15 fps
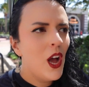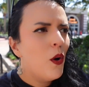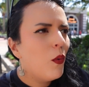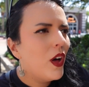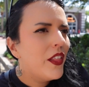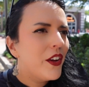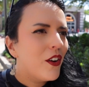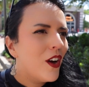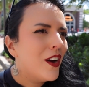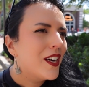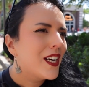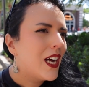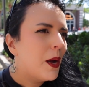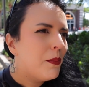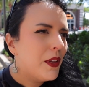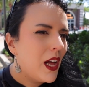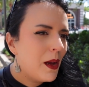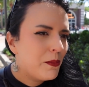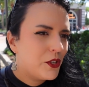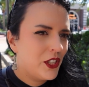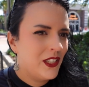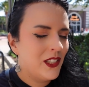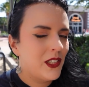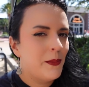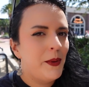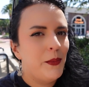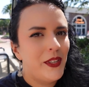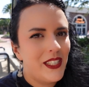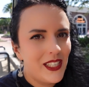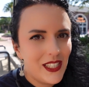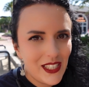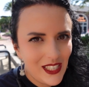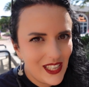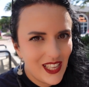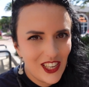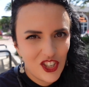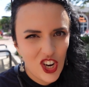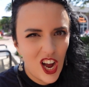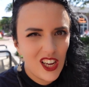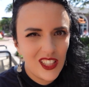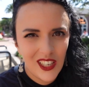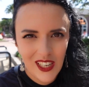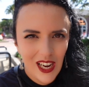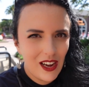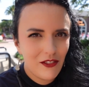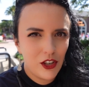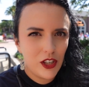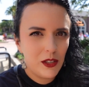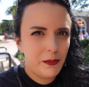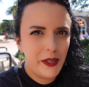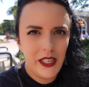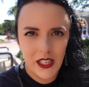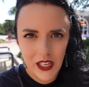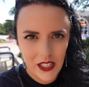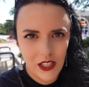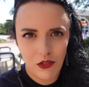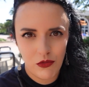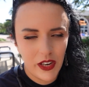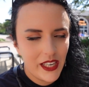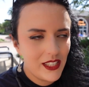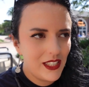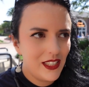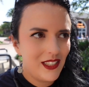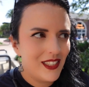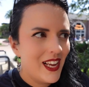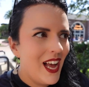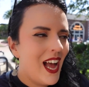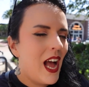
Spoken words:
While there are a couple options, I mean, we did see that chocolate covered peanuts and raisins.